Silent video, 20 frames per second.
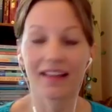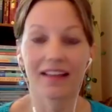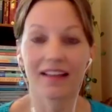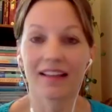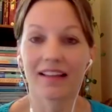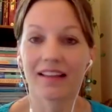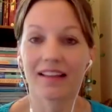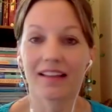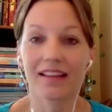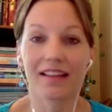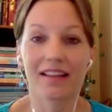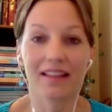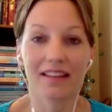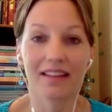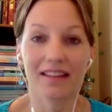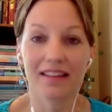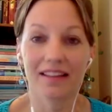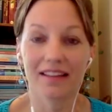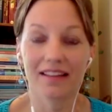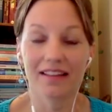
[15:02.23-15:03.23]

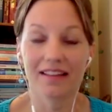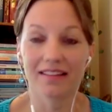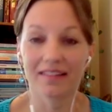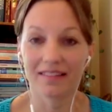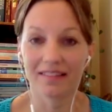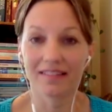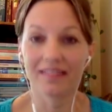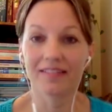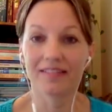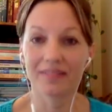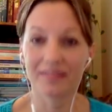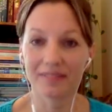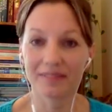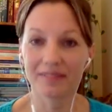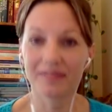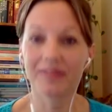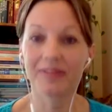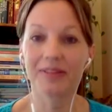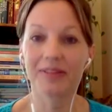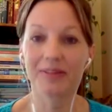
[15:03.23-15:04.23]

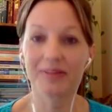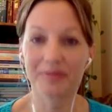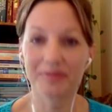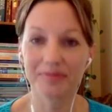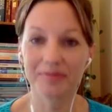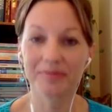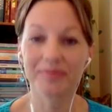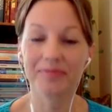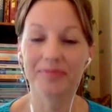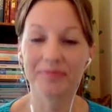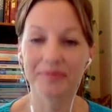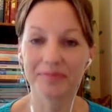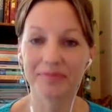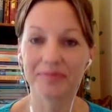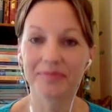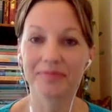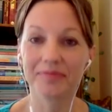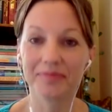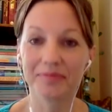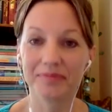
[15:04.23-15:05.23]

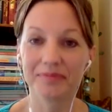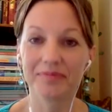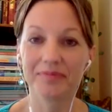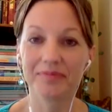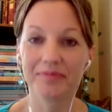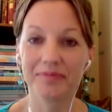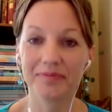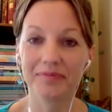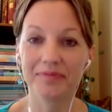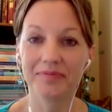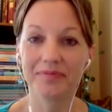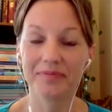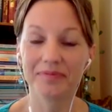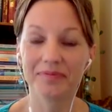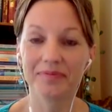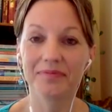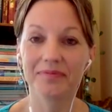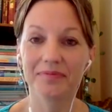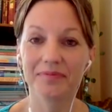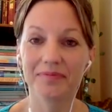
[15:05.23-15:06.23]

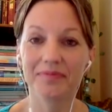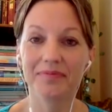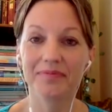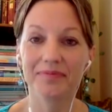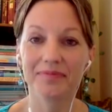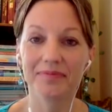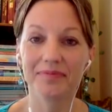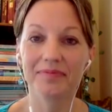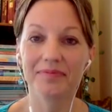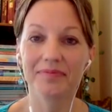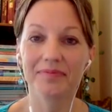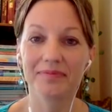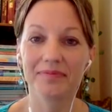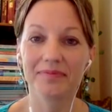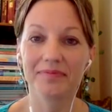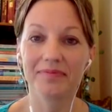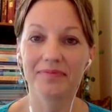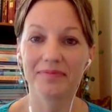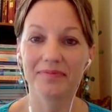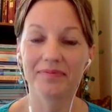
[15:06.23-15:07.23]

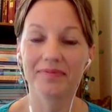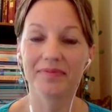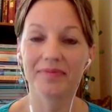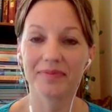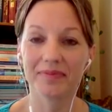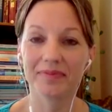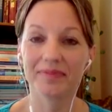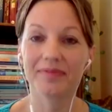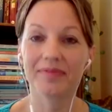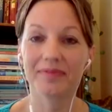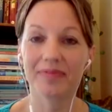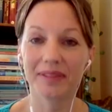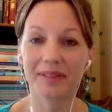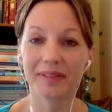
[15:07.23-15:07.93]
[no speech]